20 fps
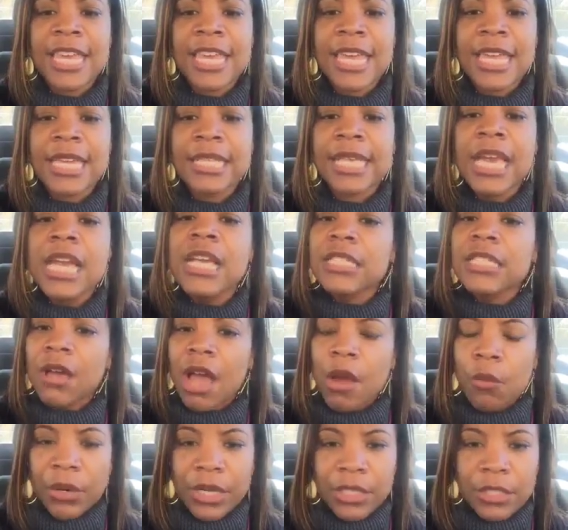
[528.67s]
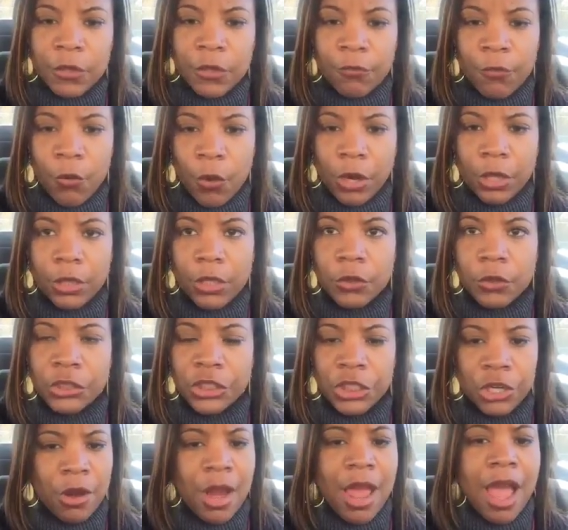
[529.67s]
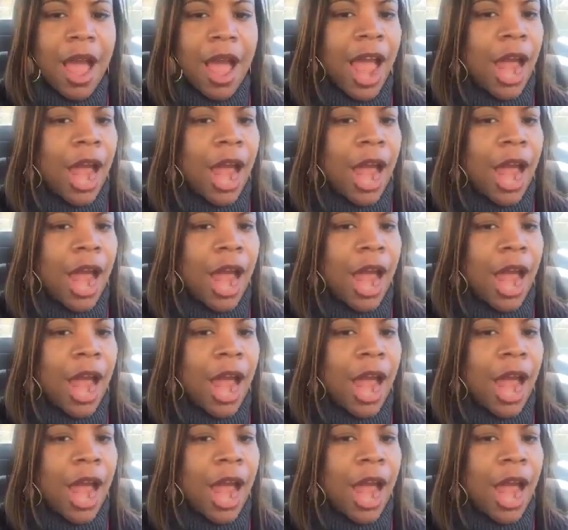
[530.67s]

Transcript: things. So I went into a foreclosure.